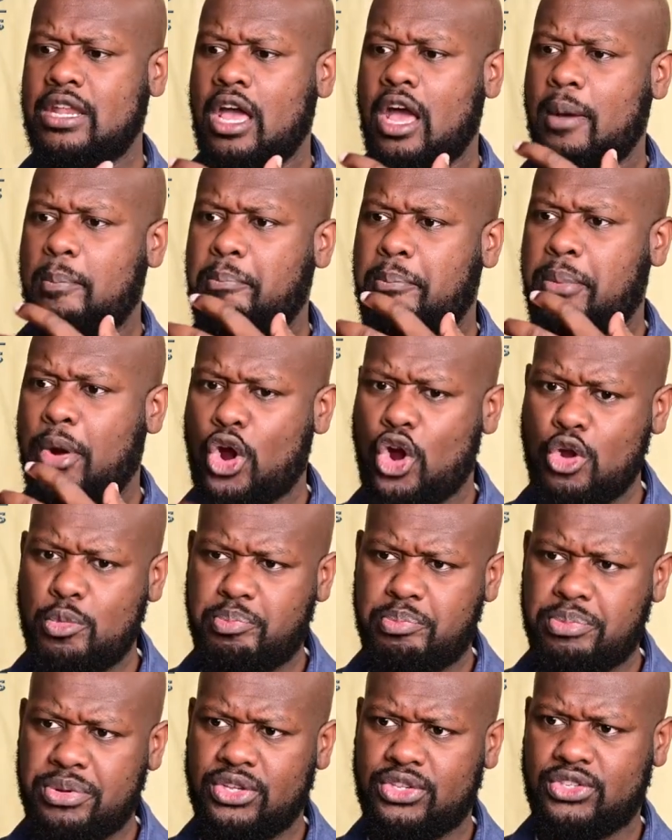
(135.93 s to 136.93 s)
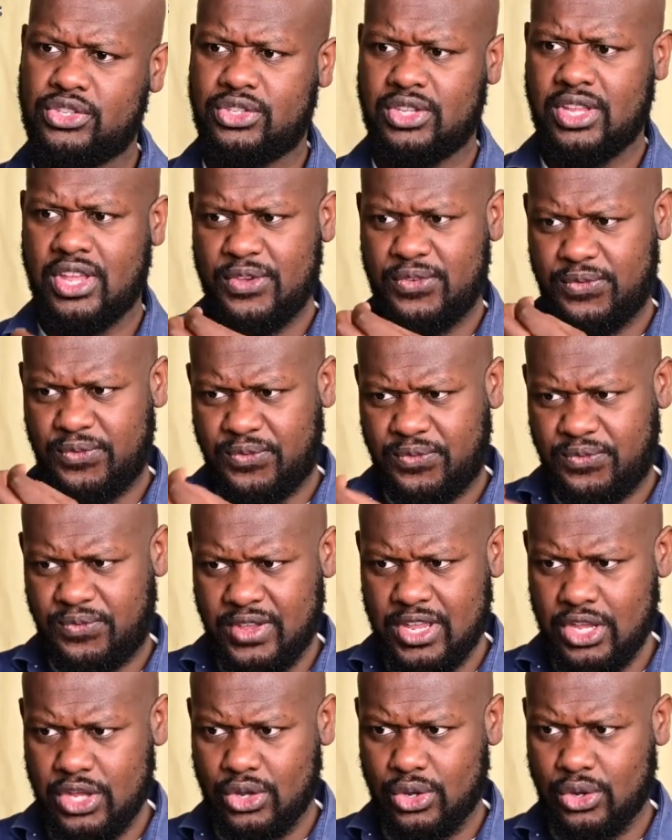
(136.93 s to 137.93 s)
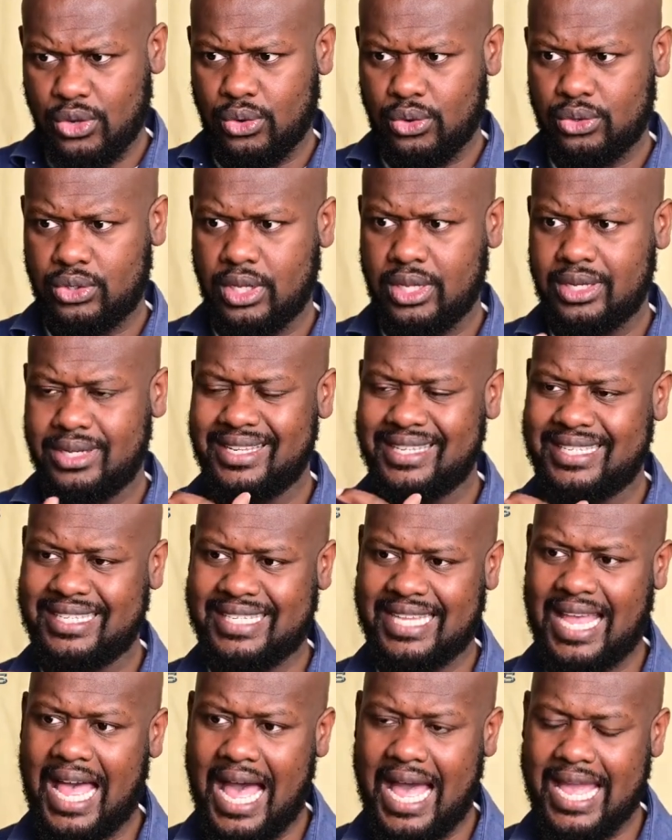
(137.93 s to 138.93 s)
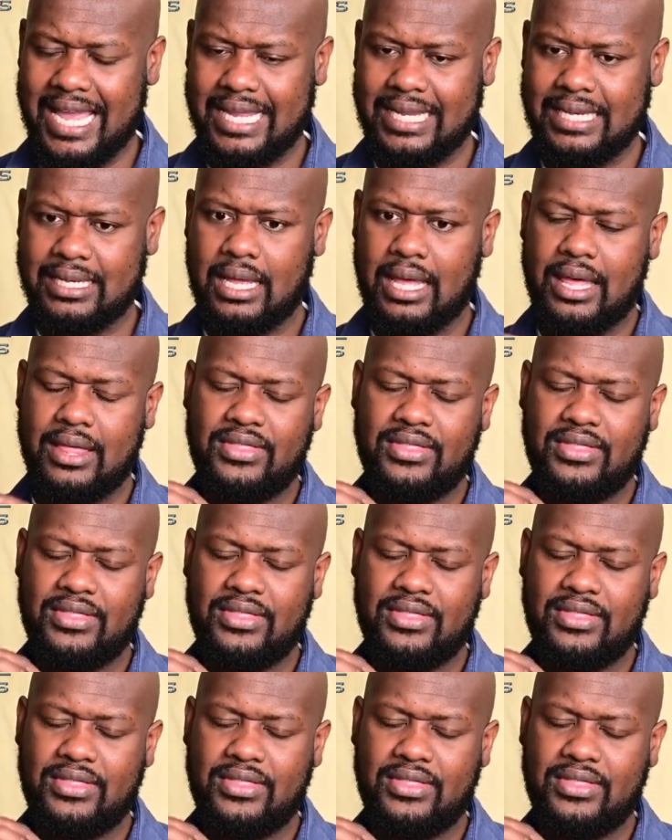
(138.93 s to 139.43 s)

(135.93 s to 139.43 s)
purpose filled design